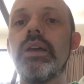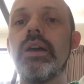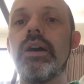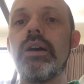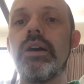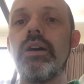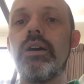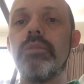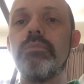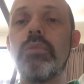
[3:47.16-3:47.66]

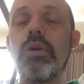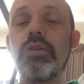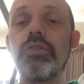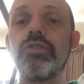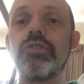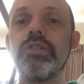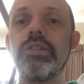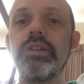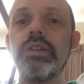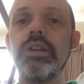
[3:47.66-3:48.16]
uh, on
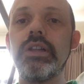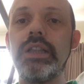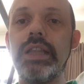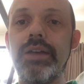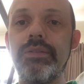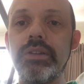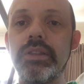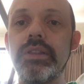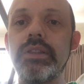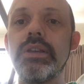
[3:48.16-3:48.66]
March
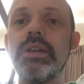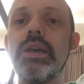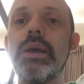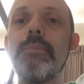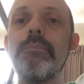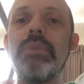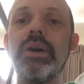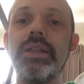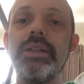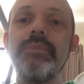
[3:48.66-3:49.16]
11th.
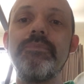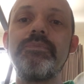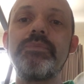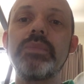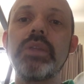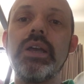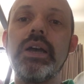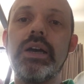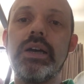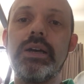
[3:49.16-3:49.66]
But
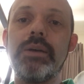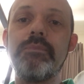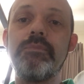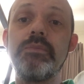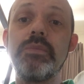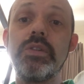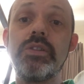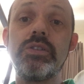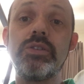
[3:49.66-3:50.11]
um,